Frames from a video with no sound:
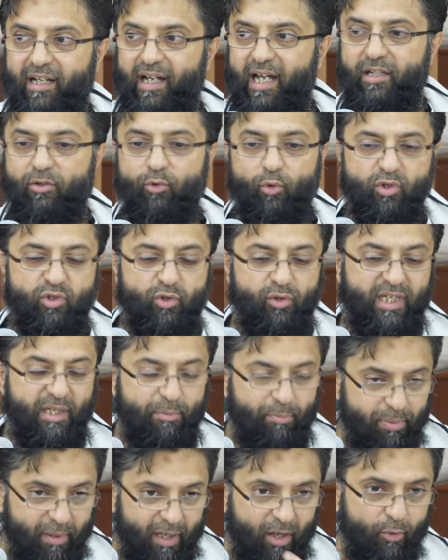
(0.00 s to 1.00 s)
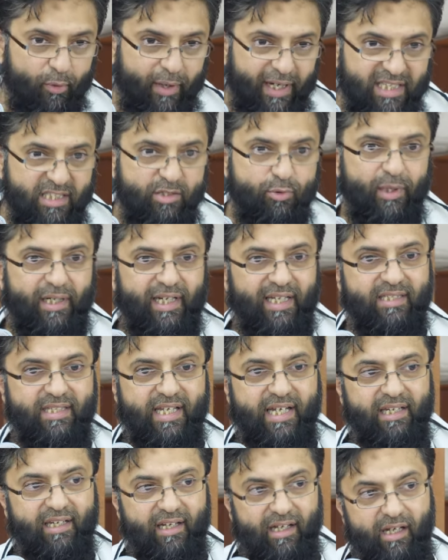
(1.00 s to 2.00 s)
And nor should he blow into a
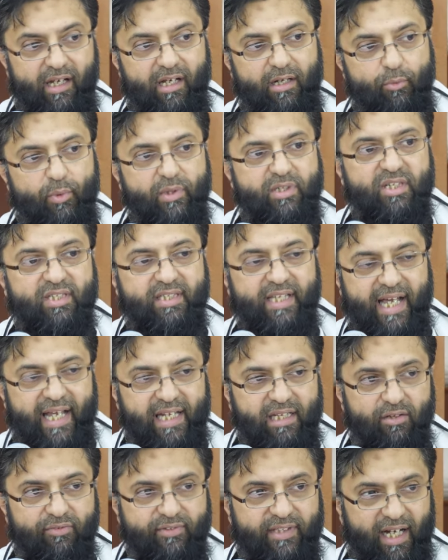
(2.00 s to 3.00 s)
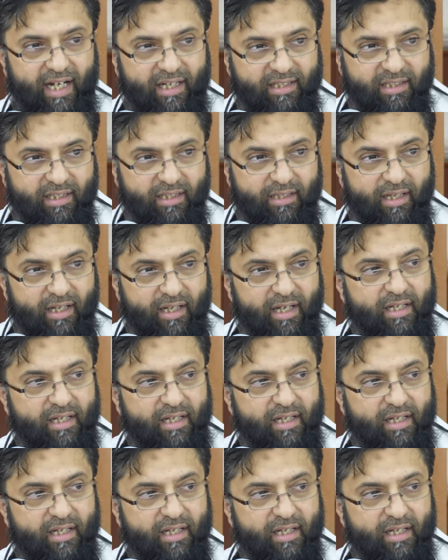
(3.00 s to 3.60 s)
container, which is the end of the hadith.